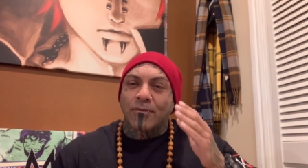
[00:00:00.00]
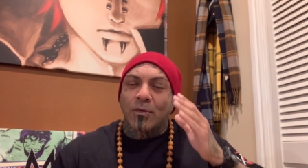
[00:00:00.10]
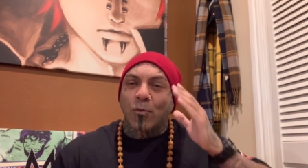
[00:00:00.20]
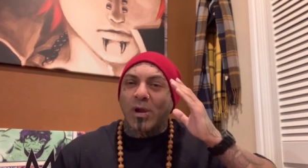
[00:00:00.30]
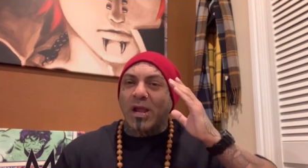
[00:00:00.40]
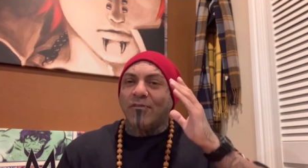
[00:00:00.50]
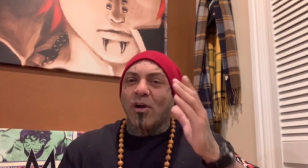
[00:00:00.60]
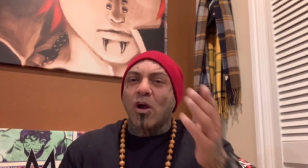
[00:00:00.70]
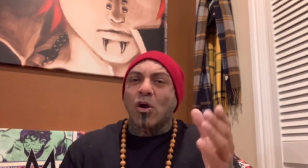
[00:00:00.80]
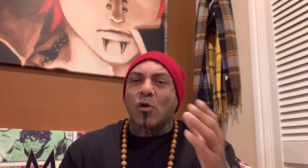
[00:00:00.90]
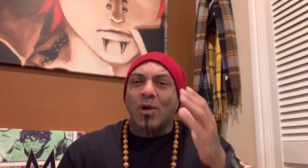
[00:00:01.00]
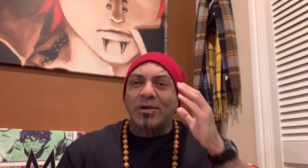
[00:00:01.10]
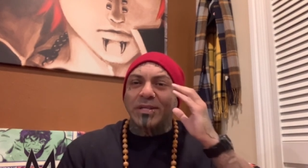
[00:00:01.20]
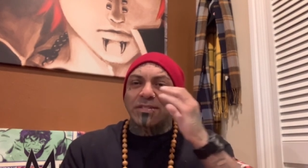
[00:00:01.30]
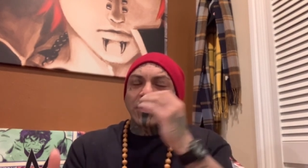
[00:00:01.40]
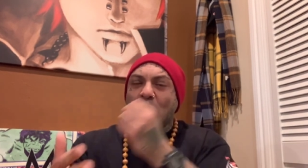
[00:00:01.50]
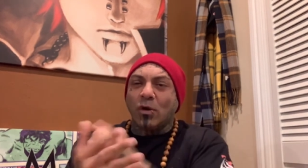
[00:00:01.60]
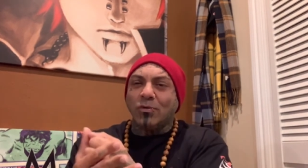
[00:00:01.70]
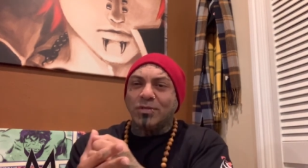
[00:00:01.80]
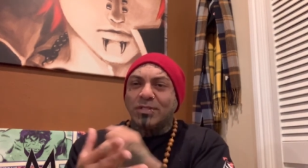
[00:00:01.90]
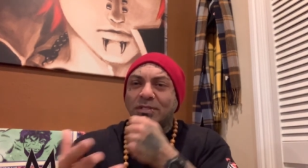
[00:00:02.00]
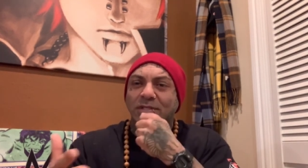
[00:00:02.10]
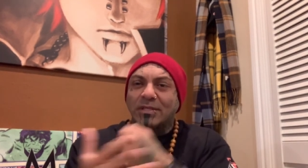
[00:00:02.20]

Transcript: Wherever our awareness goes